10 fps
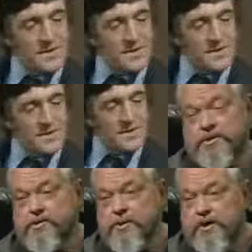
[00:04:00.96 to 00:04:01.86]
was a
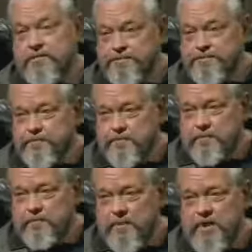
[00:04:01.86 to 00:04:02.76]
tourist trade.
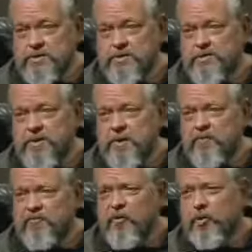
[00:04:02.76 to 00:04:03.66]
So it's
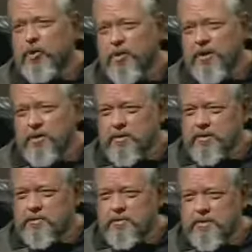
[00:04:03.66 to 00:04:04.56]
become folkloric.
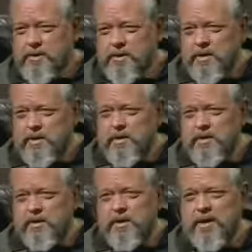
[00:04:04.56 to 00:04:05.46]

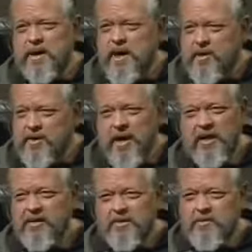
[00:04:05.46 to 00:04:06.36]
And I hate
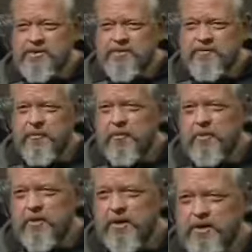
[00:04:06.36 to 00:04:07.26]
anything which is
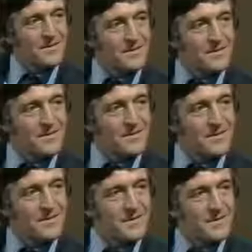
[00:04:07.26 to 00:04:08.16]
folkloric, you know.
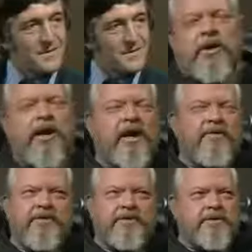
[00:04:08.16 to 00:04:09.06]
But I
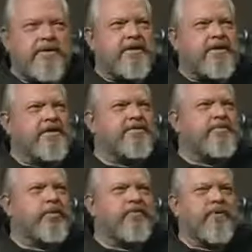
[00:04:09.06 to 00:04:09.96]
haven't turned
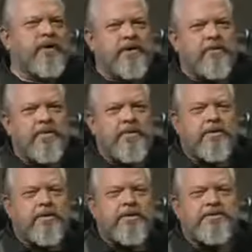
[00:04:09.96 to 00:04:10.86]
against bullfighting
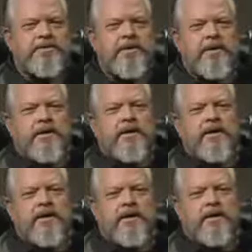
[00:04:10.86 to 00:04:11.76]
because
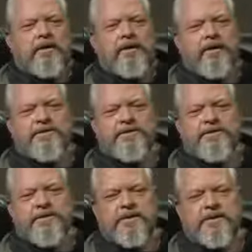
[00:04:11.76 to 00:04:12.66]
uh,
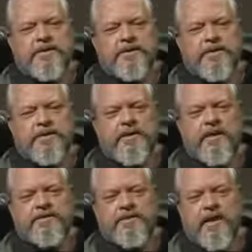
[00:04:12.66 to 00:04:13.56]
it's, uh, it
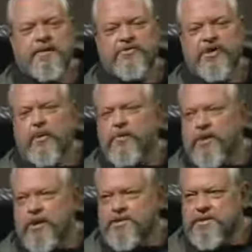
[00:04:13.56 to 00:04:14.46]
needs a lot of
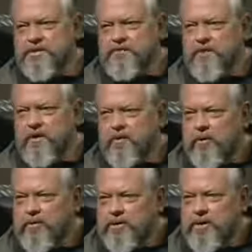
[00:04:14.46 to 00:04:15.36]
Japanese in the front
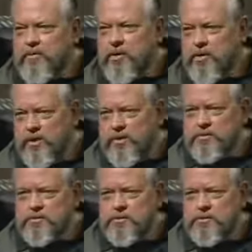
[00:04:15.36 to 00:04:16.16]
row to keep going